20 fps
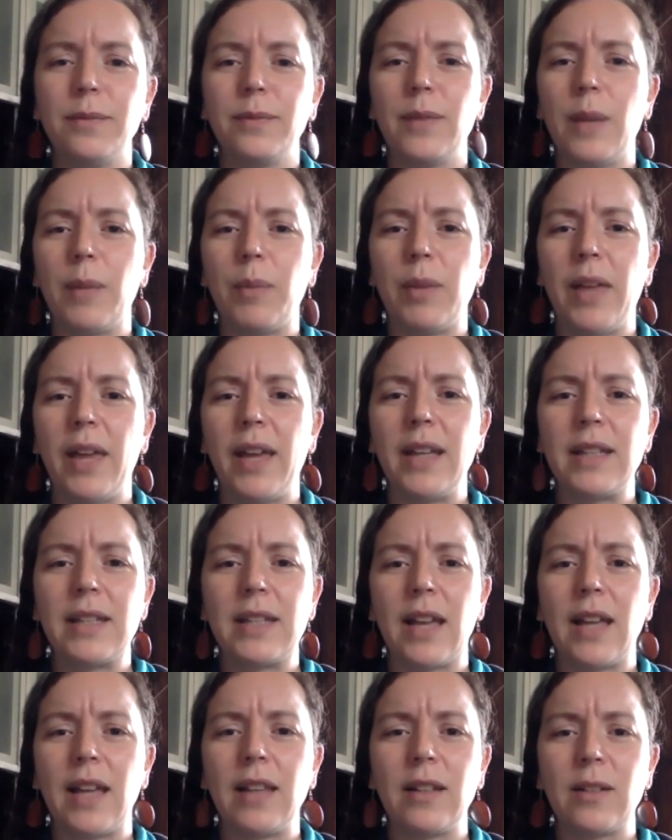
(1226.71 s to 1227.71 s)
appliance
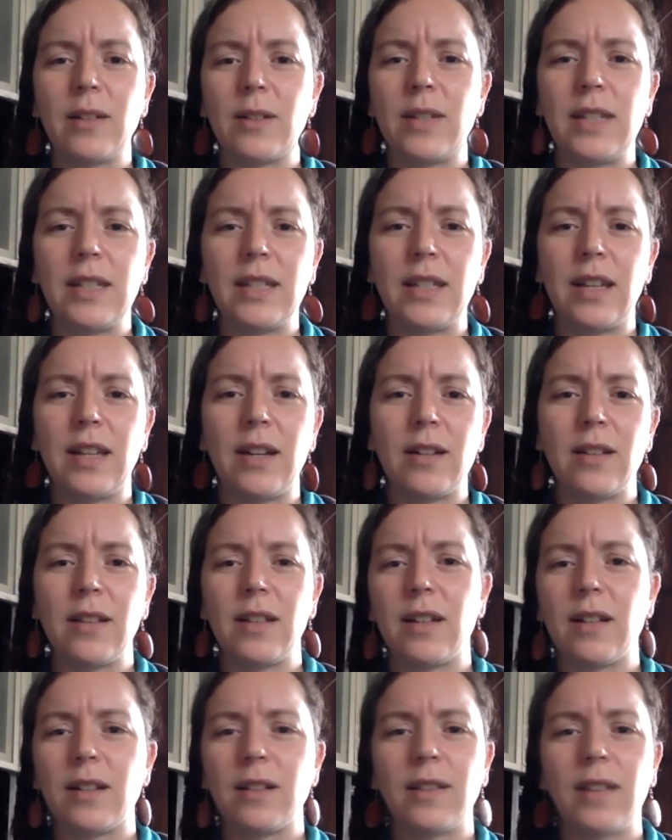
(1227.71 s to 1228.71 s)
colors this year
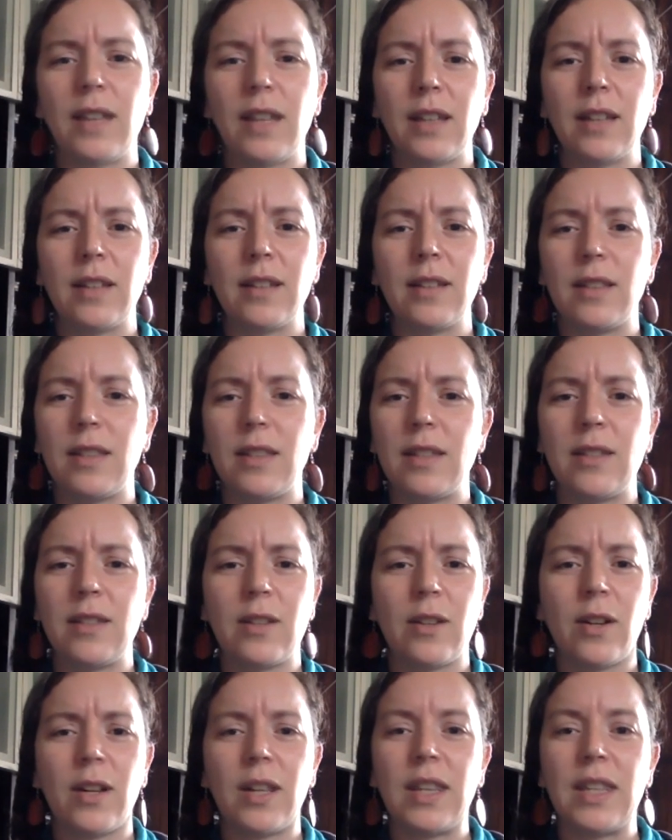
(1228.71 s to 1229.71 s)
that are like
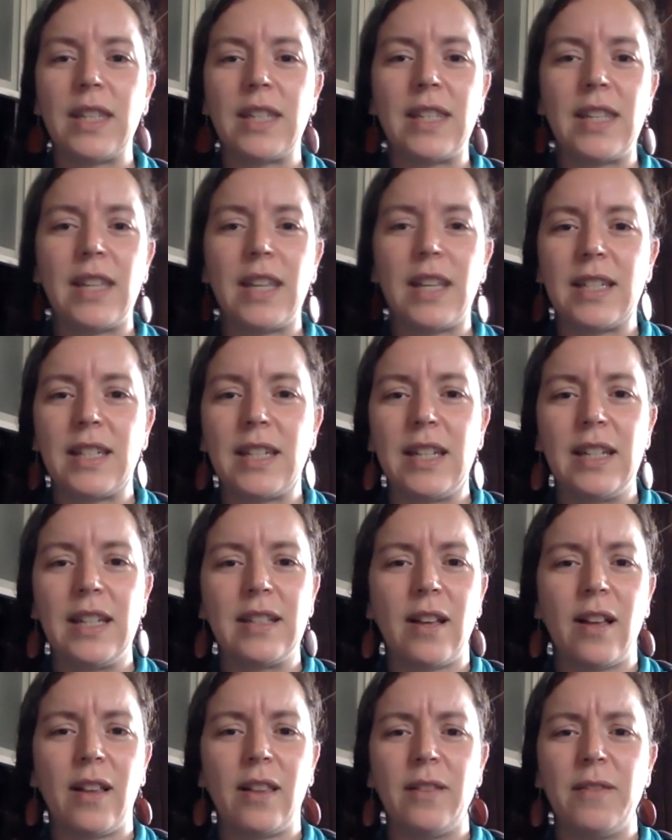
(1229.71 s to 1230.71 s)
circa the
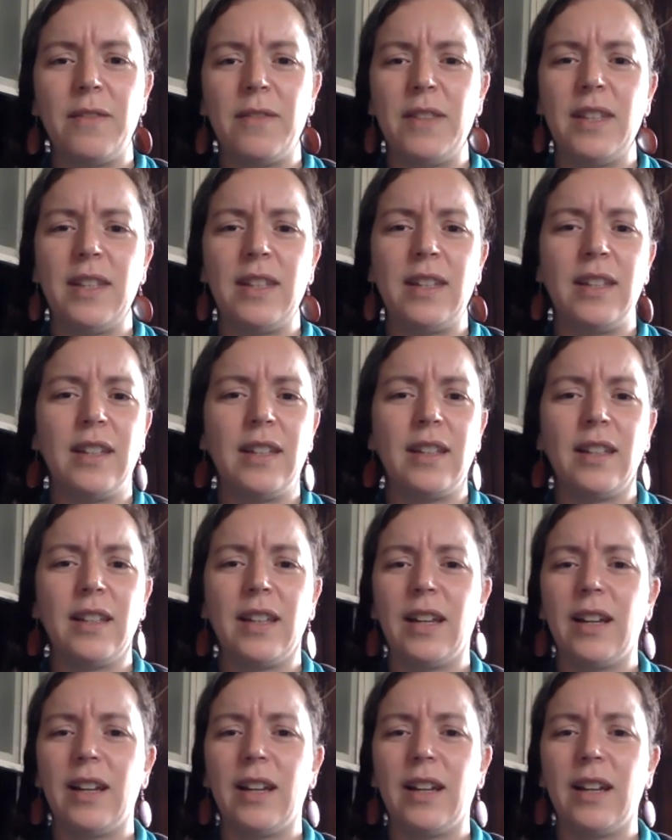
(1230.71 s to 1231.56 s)
60s, all of the,